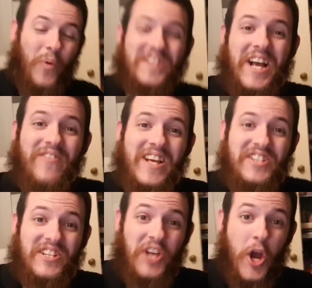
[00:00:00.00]
What is up,
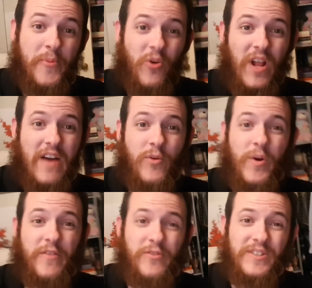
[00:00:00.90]
legends? Hope you all have a
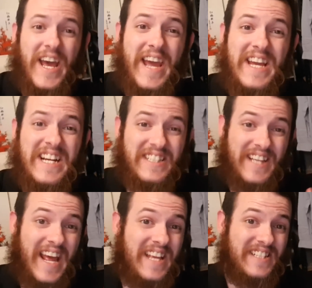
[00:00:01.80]
wonderful day.
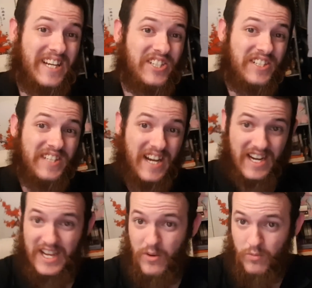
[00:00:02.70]
Today is actually
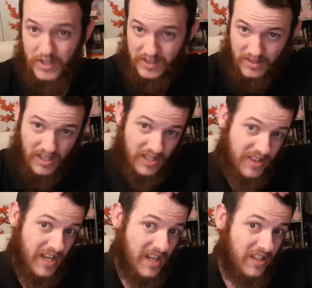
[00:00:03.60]
Saturday. What
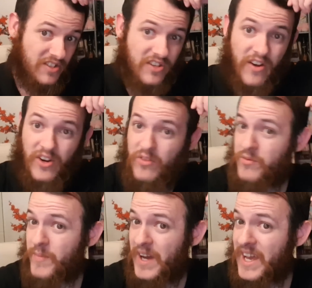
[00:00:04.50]
the hell is going on
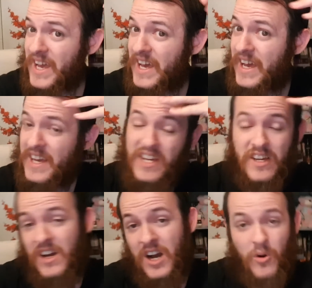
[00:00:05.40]
with my hair?
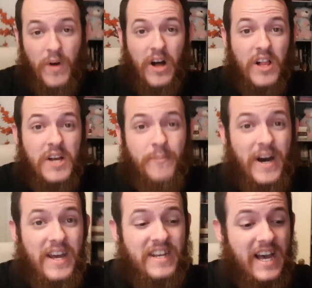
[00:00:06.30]

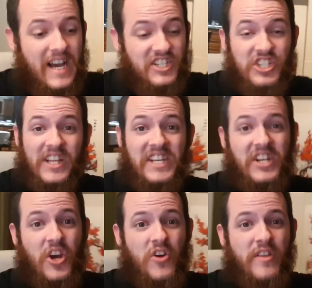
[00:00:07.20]
Just let you
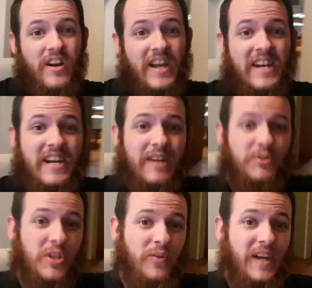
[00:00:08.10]
know that I ended
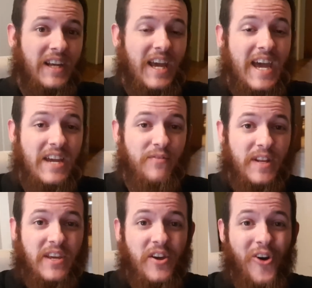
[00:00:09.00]
up doing a
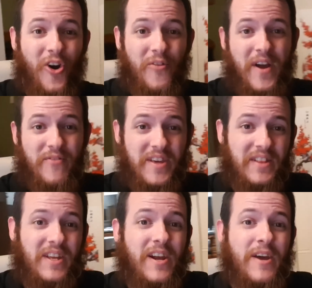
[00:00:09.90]
video of
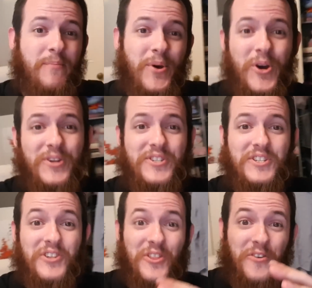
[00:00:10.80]
everything that I
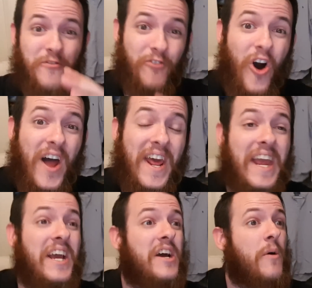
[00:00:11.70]
purchased on the Friday,